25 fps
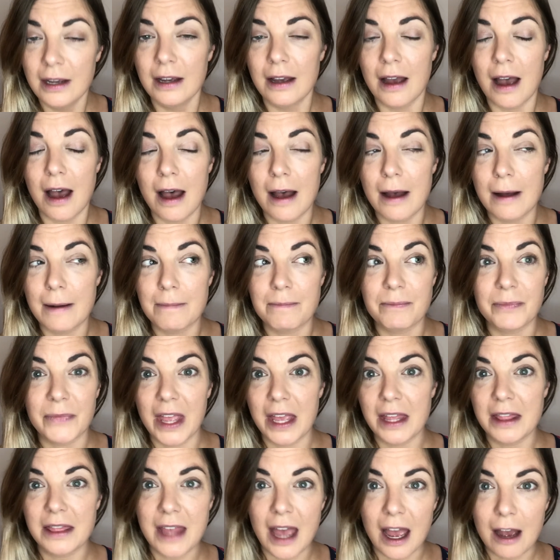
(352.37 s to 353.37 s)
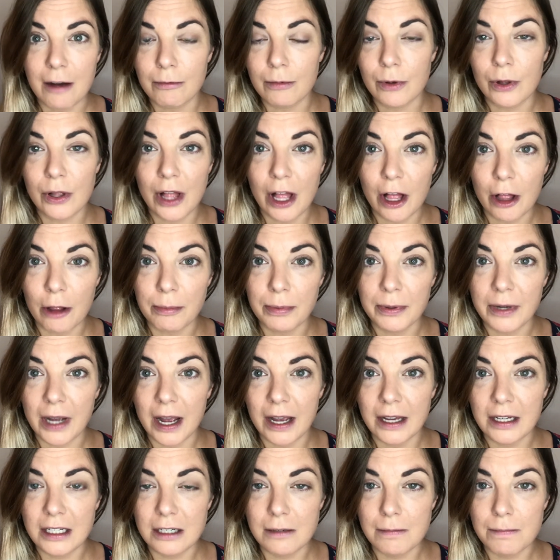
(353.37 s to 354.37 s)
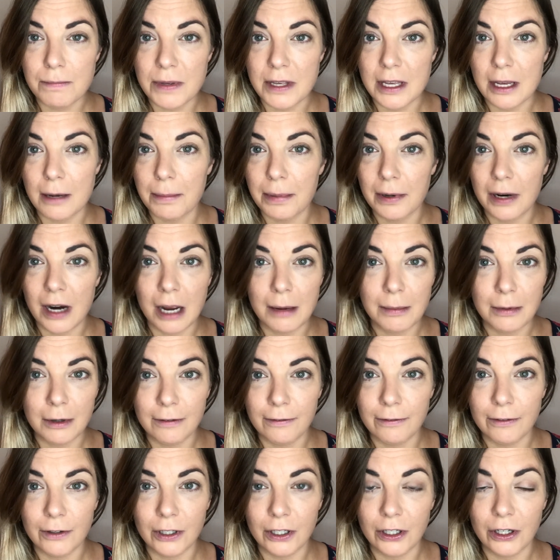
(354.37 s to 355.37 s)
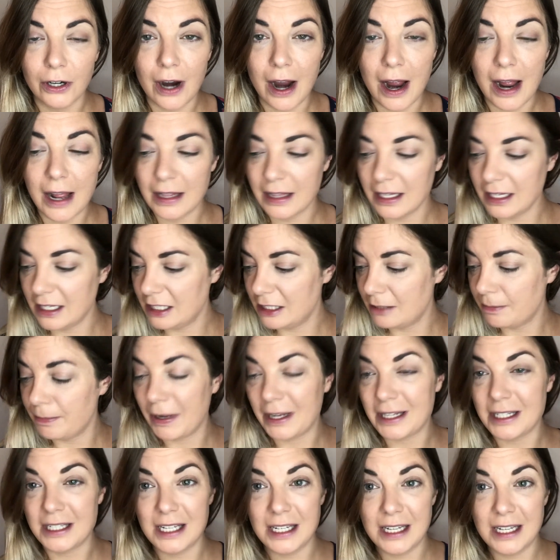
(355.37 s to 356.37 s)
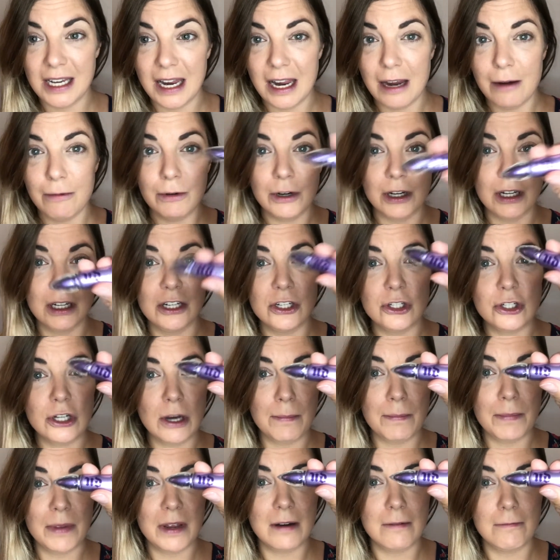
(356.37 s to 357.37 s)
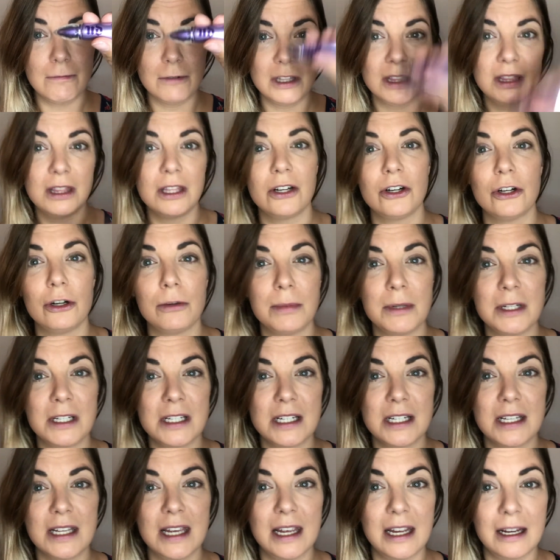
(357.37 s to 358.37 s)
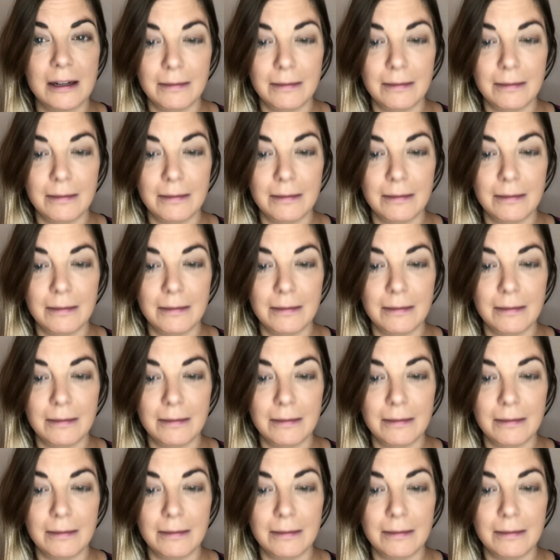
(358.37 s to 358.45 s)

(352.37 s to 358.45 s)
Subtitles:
And that will help kind of be a primer for your eyelids. But today we're gonna jump in with the Urban Decay.